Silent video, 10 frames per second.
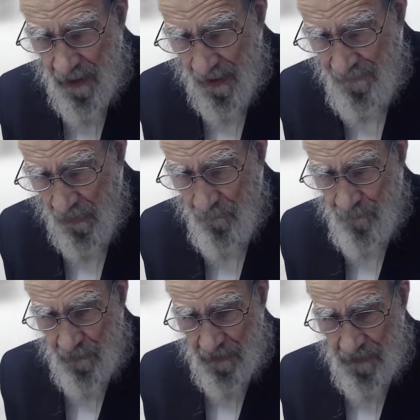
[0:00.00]
Um,
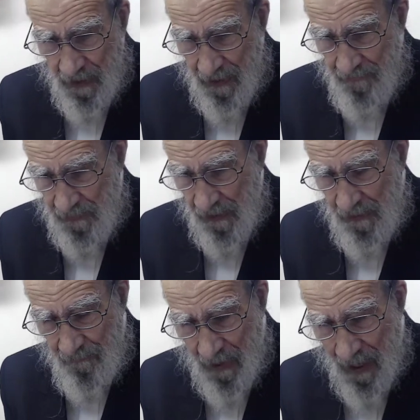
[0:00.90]
and until
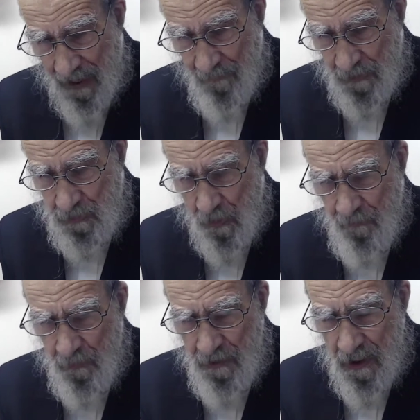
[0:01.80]
the Ma'aba and so
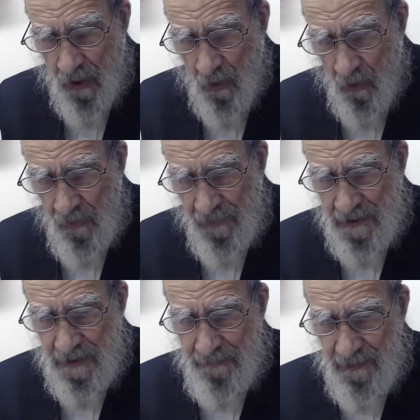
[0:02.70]
forth, all
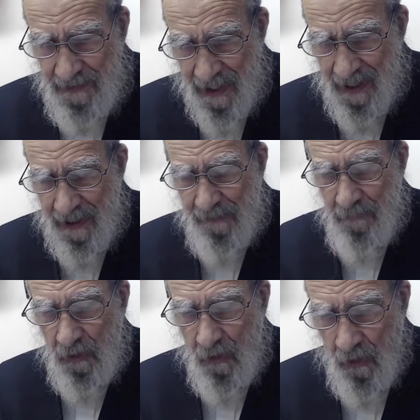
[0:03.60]
this is Bederech
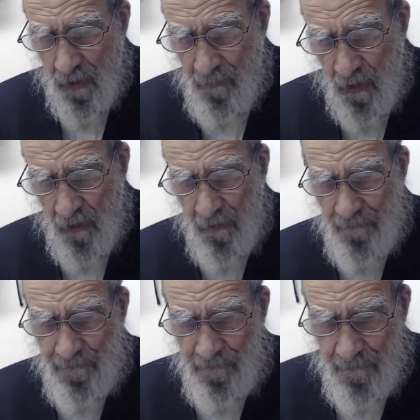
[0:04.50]

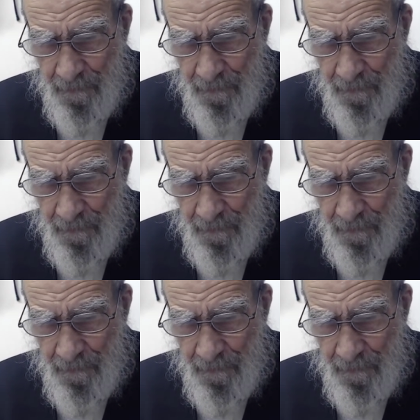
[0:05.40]
Milchomom,